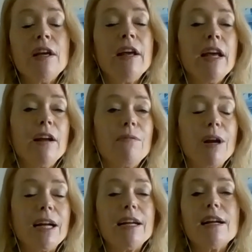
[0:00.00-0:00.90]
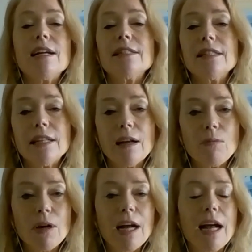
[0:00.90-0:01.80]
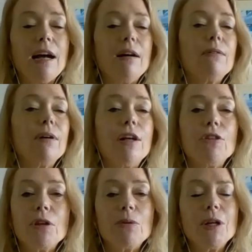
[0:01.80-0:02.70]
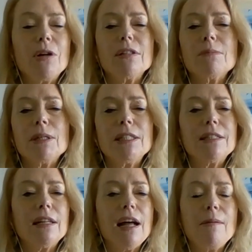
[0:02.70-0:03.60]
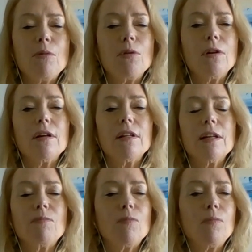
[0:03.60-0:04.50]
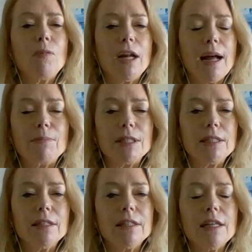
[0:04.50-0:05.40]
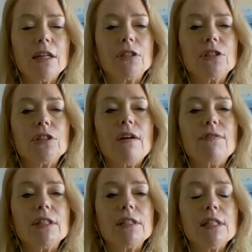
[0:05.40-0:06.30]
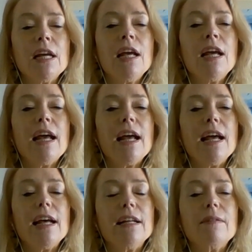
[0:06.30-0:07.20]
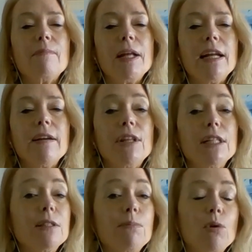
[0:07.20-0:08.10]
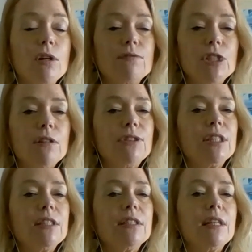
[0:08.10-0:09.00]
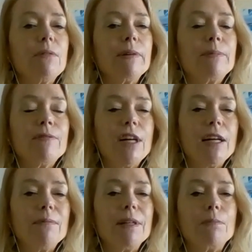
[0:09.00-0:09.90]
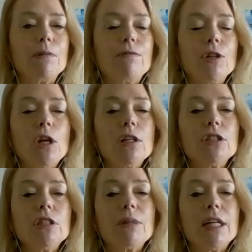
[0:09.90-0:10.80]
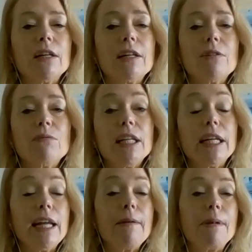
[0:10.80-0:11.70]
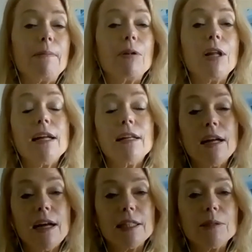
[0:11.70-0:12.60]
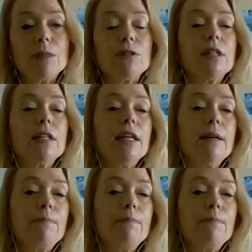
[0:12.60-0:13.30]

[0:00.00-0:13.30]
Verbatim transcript: yep. and recognizing that what, how healthy we are depends a lot more than what happens in the doctor's office. And many of these supportive services that we provide people for long term care can really keep people out of the hospital, can keep